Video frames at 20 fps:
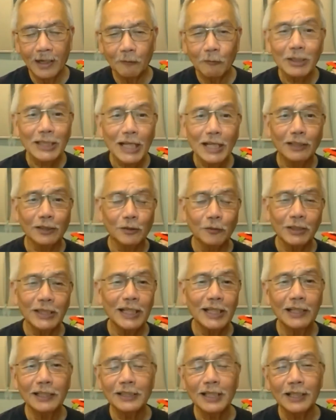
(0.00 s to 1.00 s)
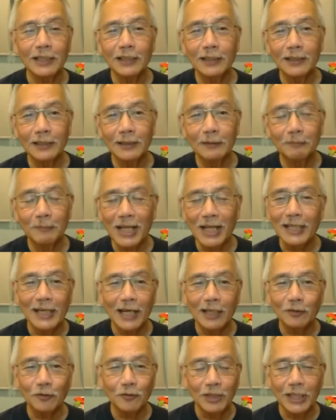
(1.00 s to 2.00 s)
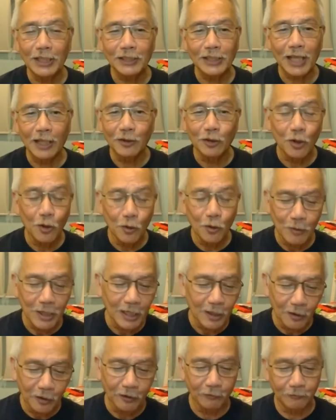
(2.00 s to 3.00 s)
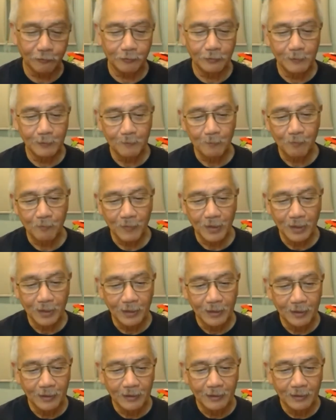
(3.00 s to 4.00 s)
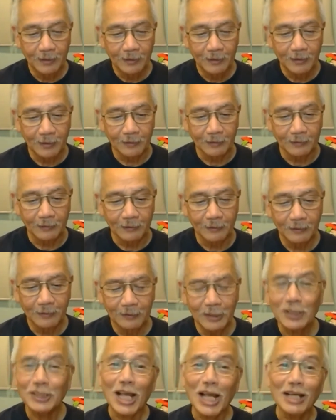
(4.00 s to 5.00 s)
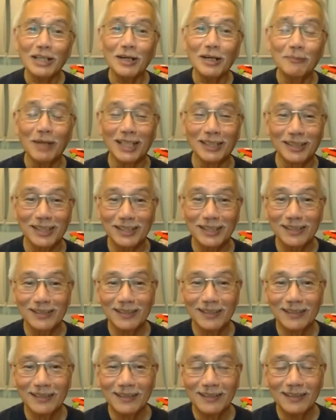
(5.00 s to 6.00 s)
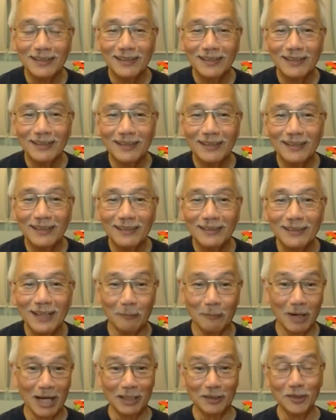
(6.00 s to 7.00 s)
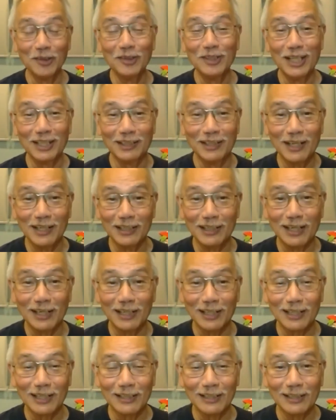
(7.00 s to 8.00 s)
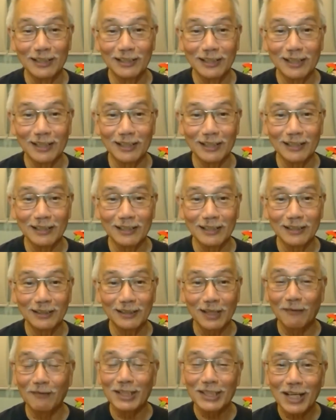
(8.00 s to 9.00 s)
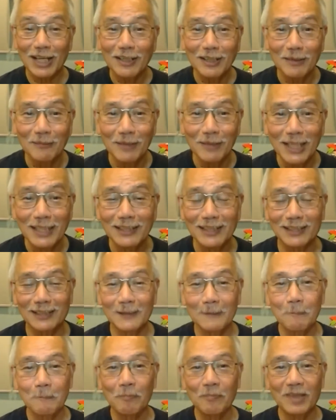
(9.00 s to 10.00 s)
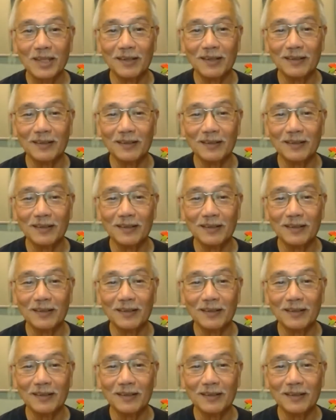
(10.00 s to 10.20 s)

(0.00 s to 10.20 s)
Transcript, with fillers: Uh, what else? What else are many Catholics unknowing of? Uh, the sacraments. They might know that there are uh, seven sacraments,